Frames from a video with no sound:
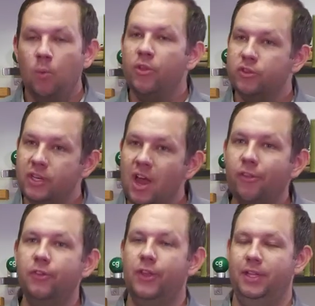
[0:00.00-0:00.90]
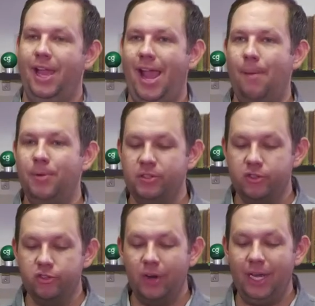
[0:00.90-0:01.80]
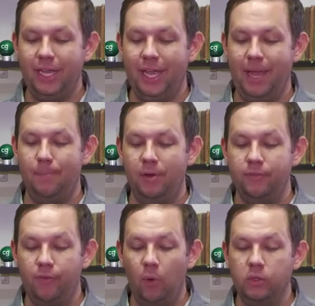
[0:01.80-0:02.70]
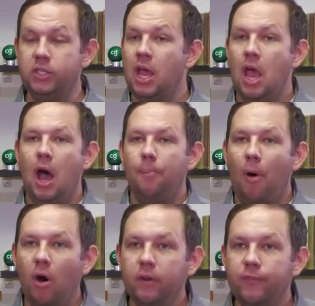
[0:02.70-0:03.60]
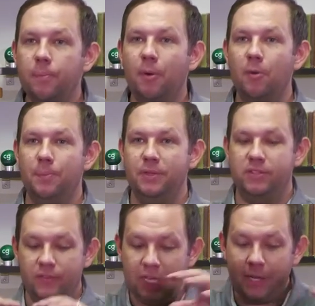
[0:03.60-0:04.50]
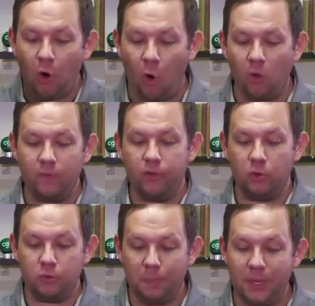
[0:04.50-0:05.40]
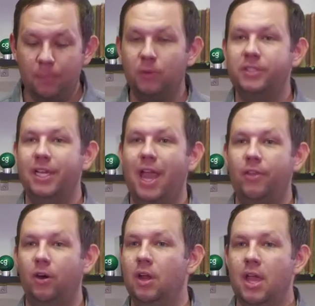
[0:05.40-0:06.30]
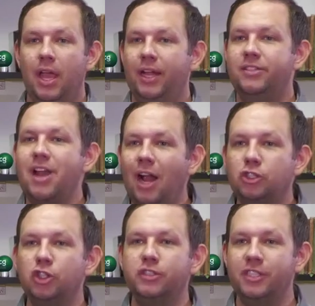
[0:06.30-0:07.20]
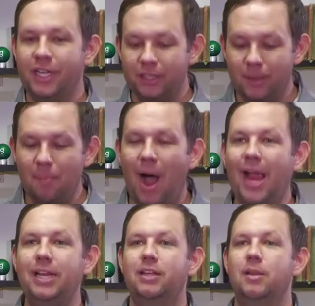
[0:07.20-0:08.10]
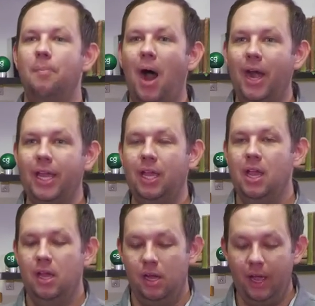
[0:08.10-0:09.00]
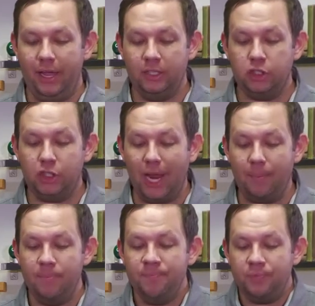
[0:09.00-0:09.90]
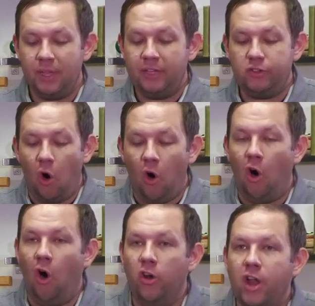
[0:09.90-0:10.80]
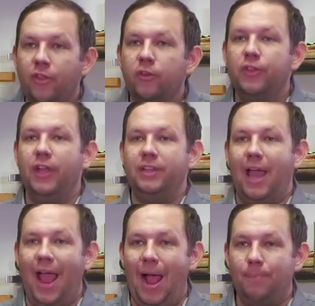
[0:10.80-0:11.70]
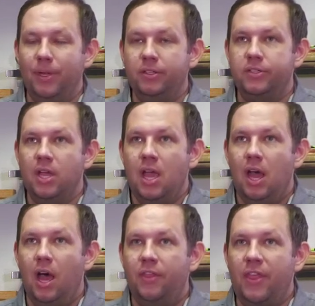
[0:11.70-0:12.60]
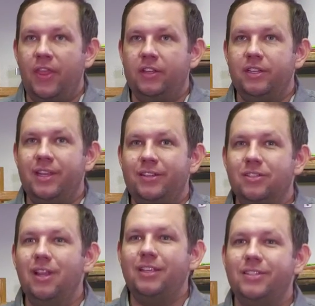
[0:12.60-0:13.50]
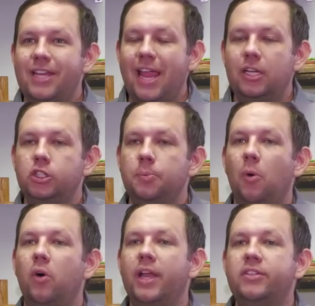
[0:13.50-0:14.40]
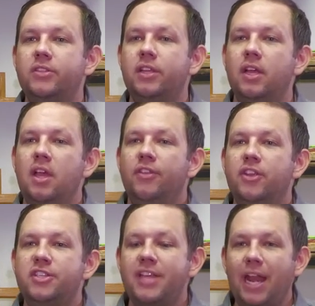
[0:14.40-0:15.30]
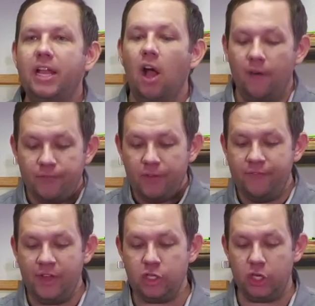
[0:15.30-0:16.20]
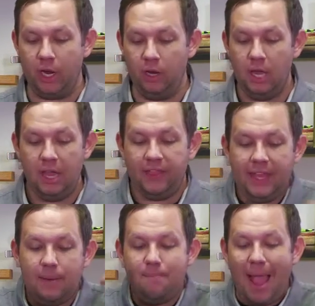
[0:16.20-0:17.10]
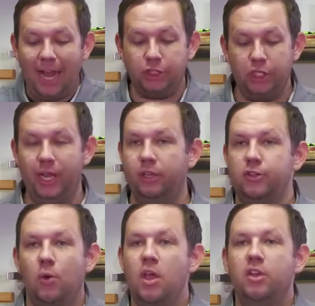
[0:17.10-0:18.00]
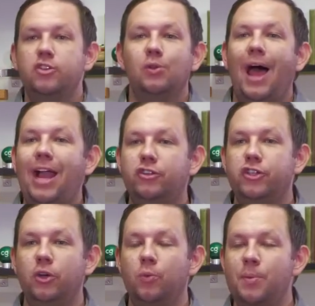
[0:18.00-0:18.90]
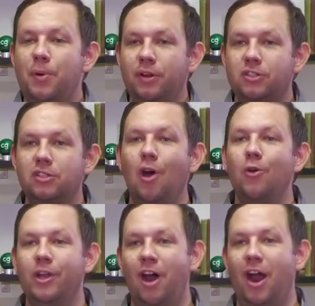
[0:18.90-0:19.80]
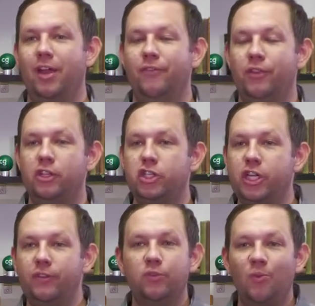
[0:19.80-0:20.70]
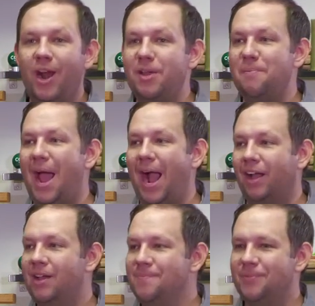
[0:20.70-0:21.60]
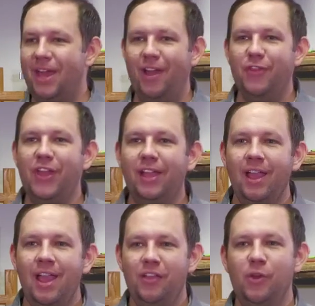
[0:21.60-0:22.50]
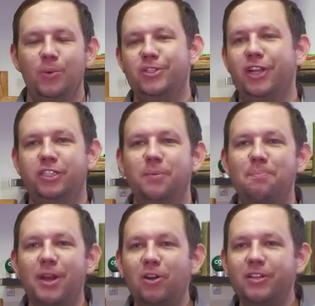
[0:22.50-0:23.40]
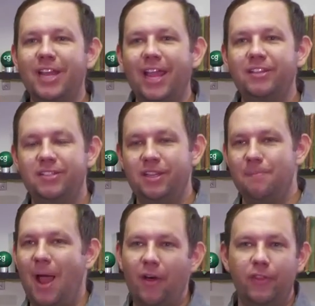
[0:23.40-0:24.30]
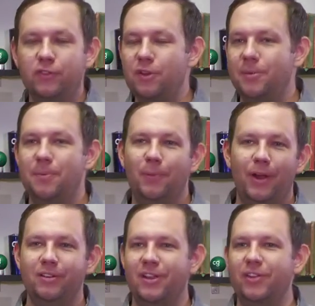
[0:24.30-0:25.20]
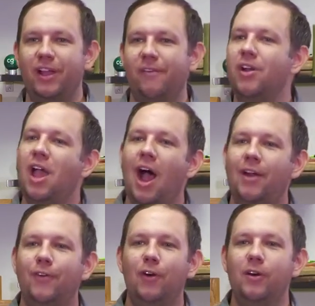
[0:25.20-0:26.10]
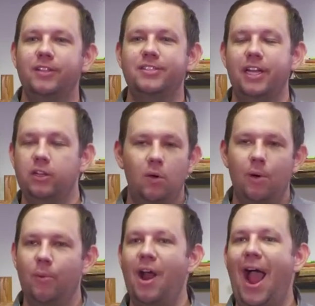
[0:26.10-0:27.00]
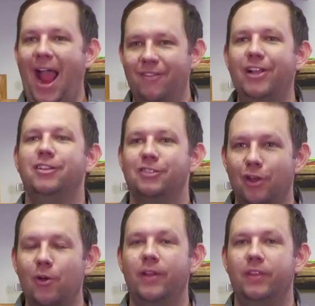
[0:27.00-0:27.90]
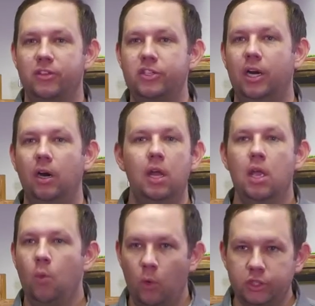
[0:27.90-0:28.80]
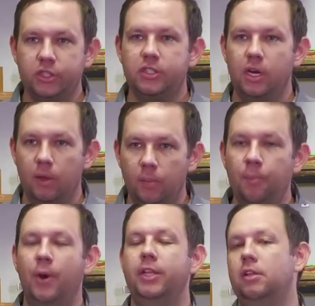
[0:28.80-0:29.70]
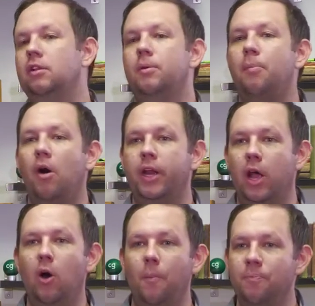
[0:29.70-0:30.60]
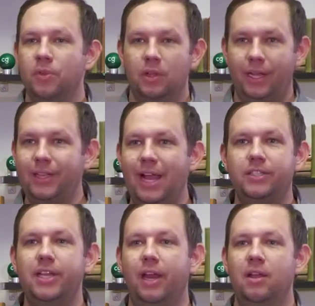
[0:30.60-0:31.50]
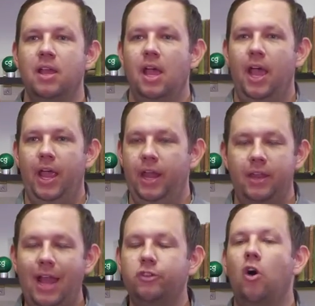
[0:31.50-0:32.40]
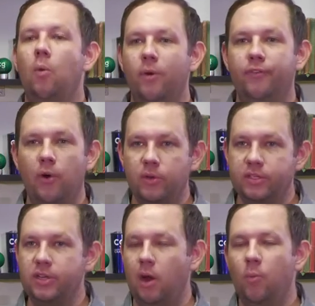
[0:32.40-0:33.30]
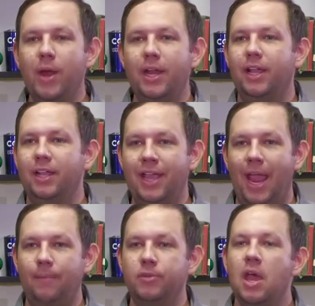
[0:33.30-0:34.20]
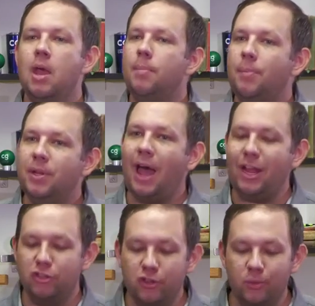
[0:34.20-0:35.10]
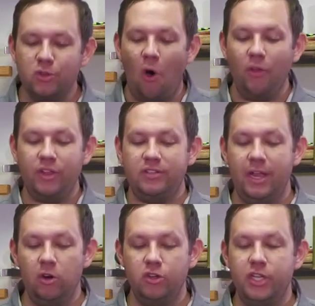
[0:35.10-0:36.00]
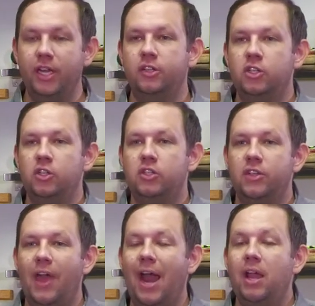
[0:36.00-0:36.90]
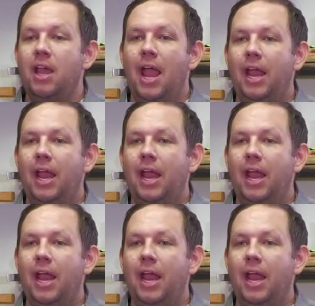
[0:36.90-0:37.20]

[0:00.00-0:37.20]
Well, there's another thing that happens as training camp unfolds. Part of the purpose of getting all of those people together, it's not just to get the mind and the body in shape. It's another thing that happens that's less tangible. It's the setting of the vision, the imagining. So last year we put a slogan on it for the Chiefs, run it back. And I think there was such a bitter taste in the mouth of so many players. Everything I've heard is said, you know what, we're not having a slogan this year. We're just going to bring the Lombardi home. Like, that's it. And that's all we're focused on, winning games. But last year there was all this energy to that.